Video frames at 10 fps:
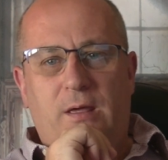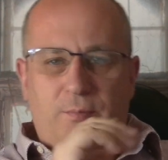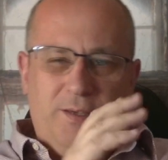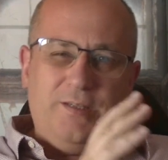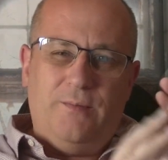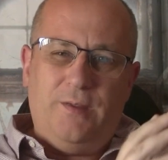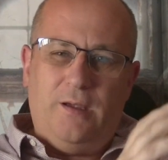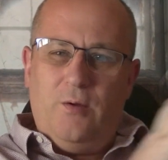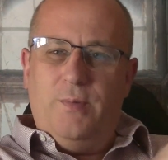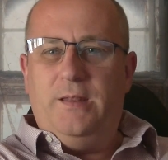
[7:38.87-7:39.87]
That'll be something
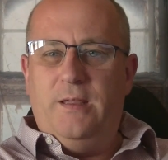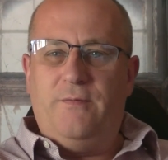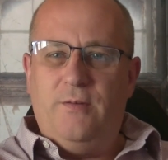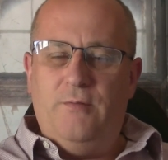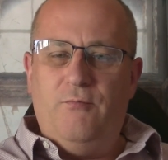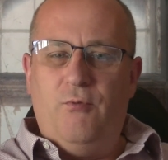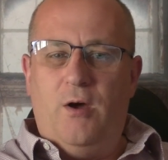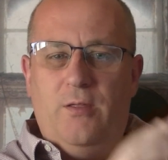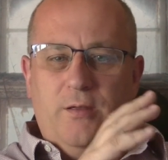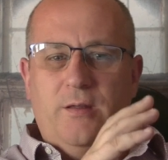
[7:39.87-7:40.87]
a little bit different
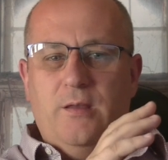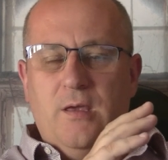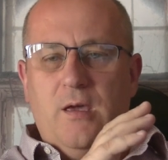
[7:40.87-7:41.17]
rather than